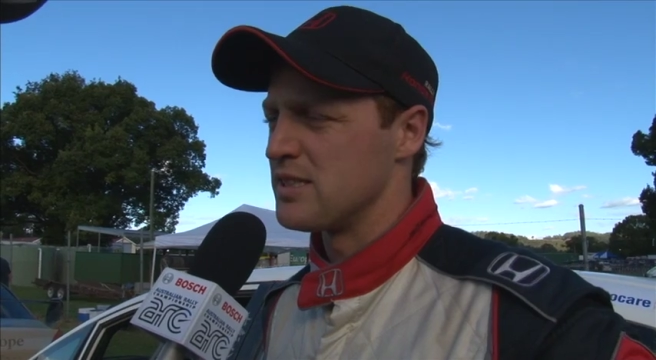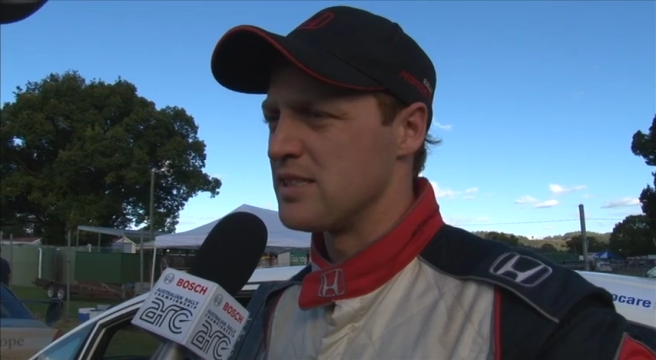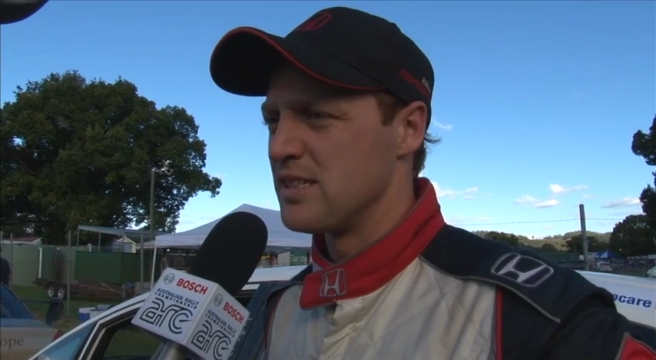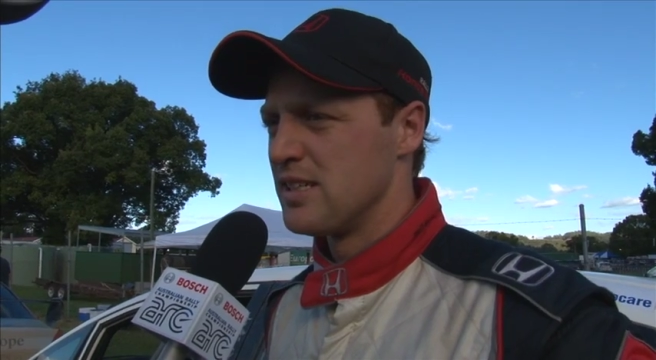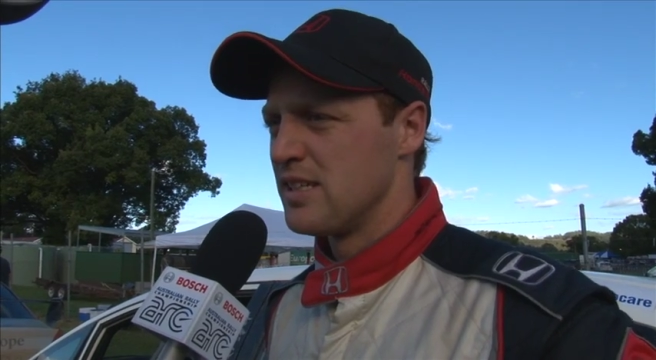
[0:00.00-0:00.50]

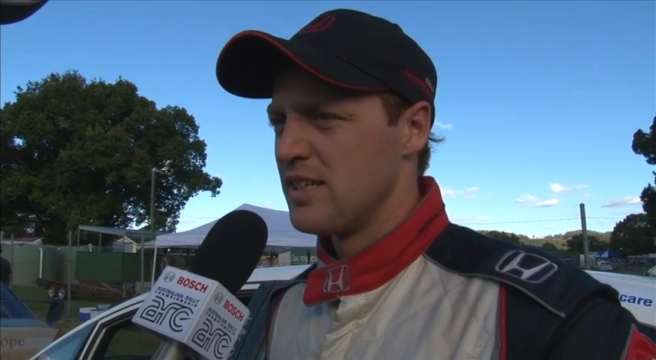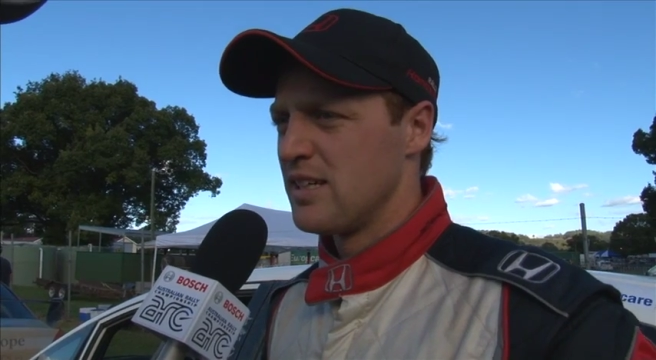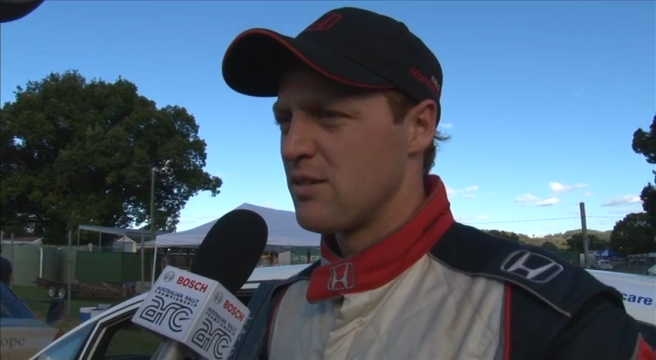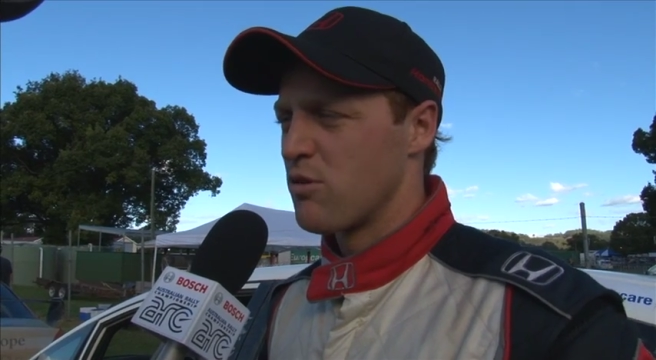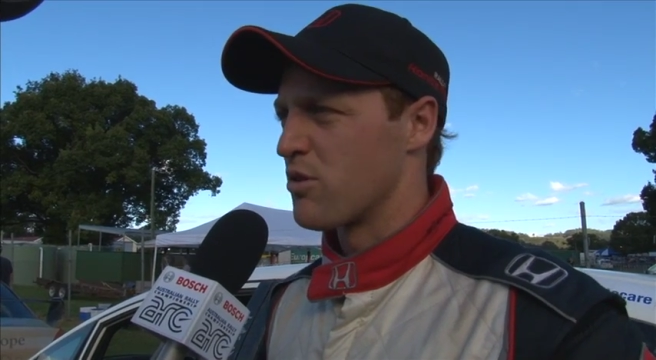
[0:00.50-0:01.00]
And
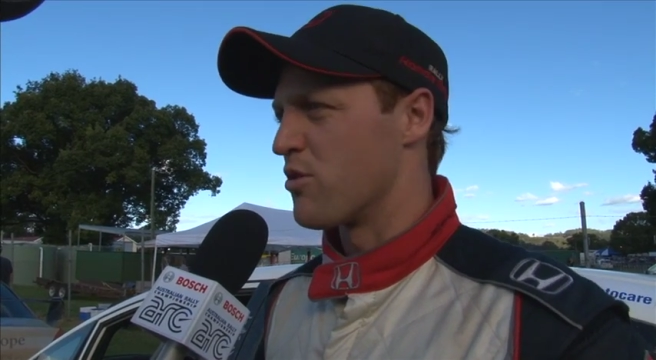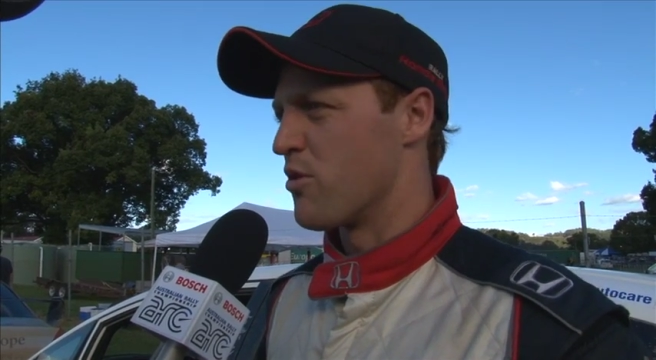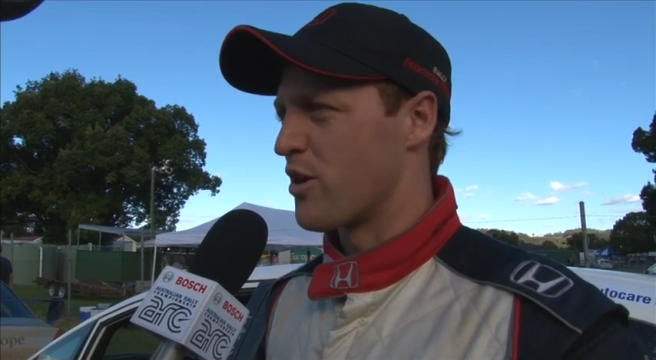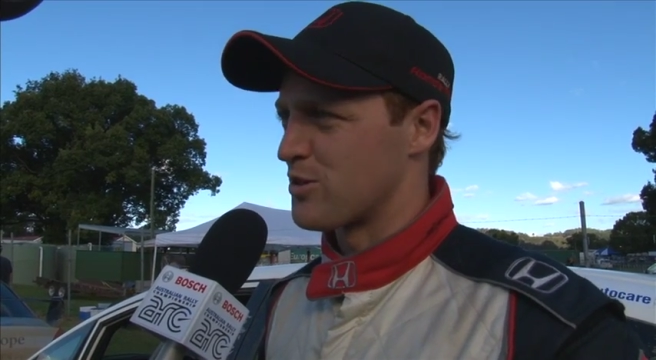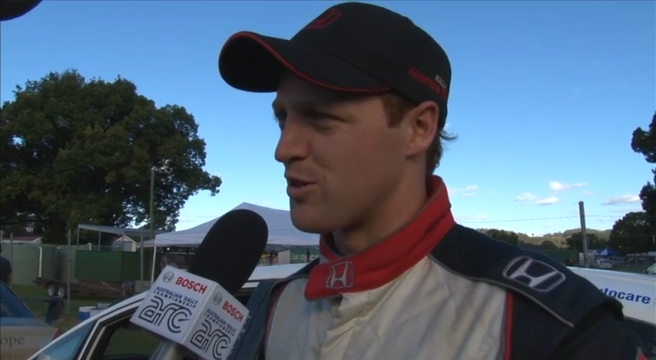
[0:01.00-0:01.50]
whether it
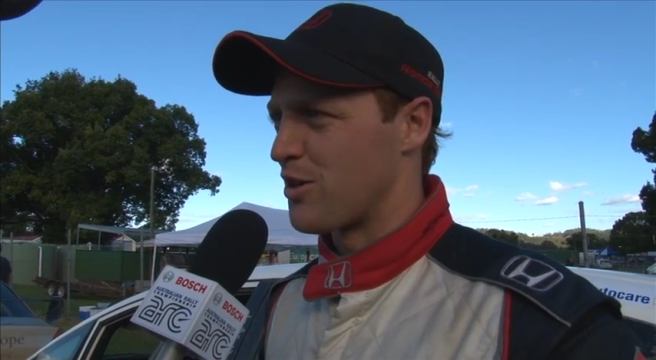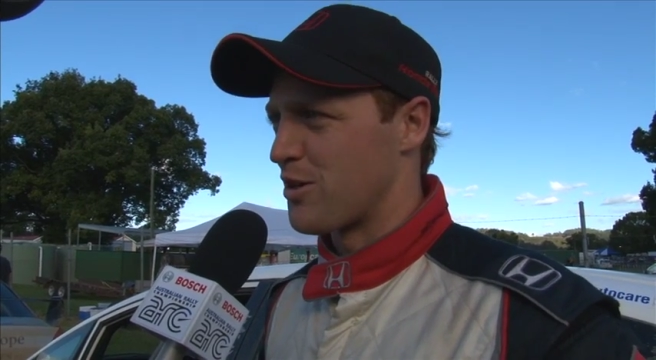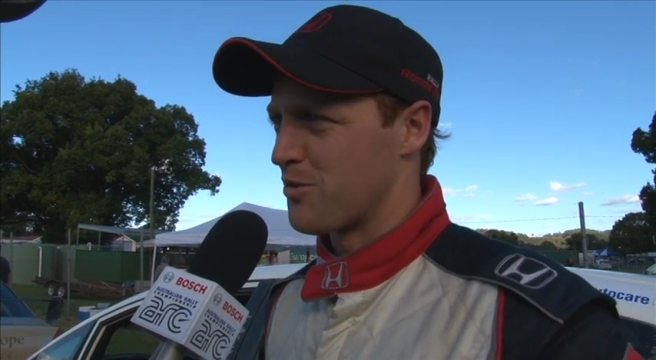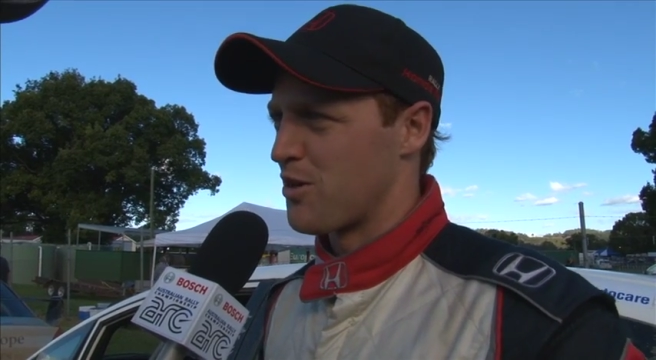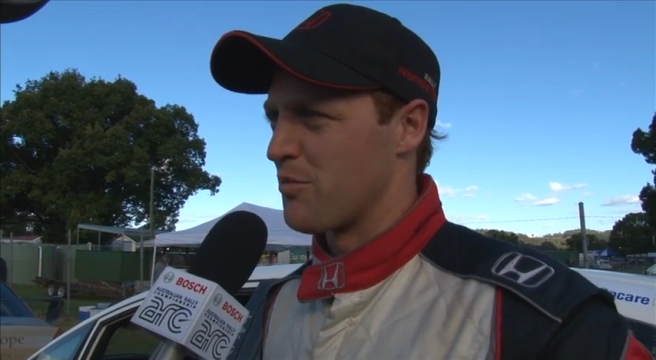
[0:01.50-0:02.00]
worked or not,